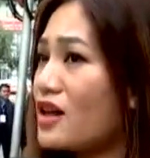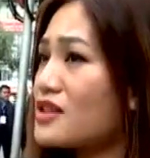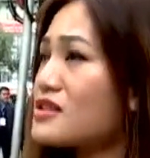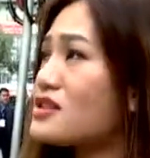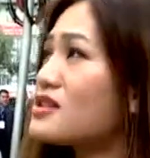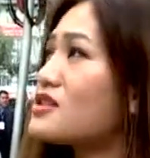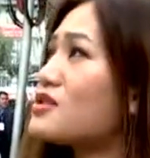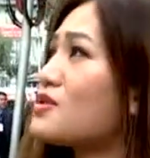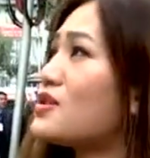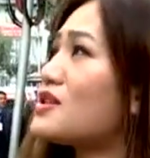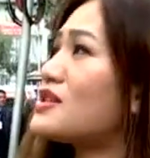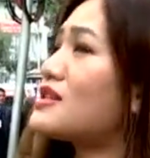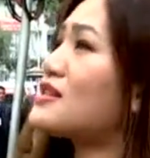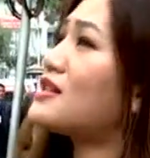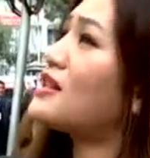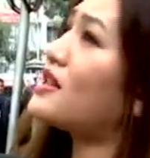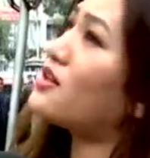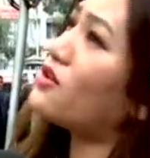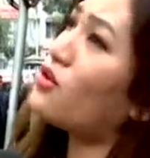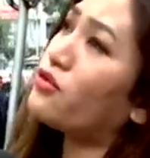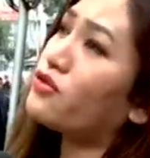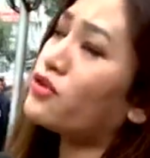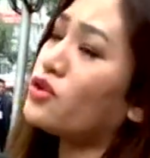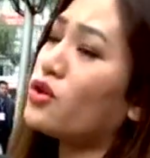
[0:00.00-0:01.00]
constituency
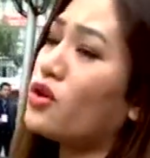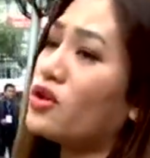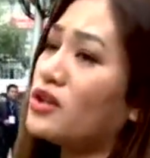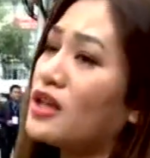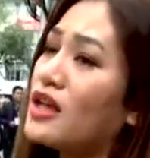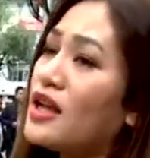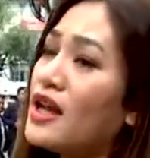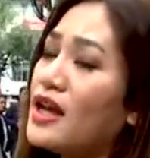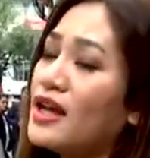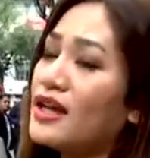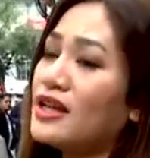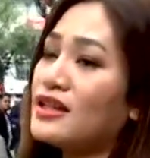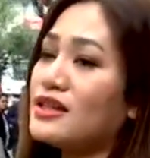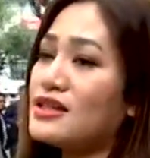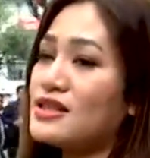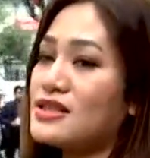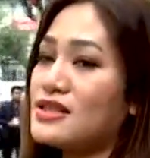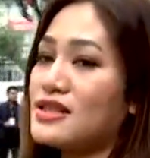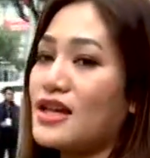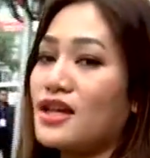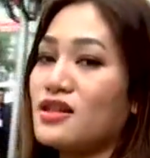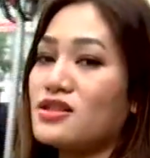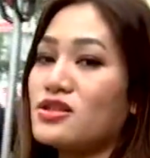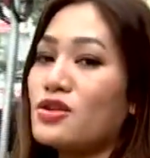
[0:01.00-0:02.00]
and overall in the
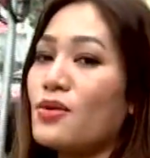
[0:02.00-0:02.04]
state.